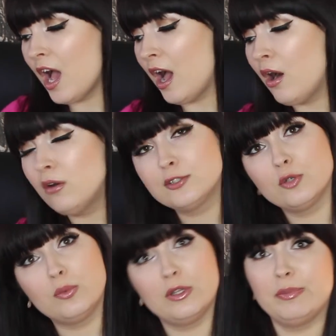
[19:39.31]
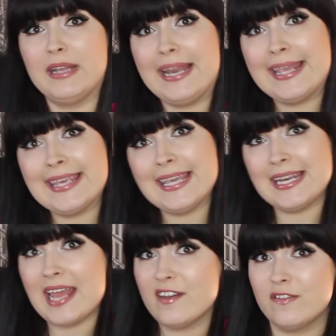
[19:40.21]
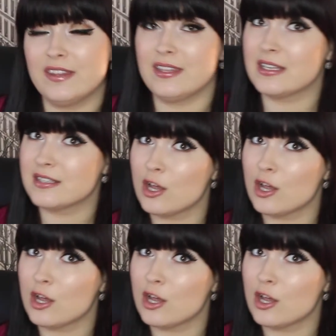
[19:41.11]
I also will be linking everything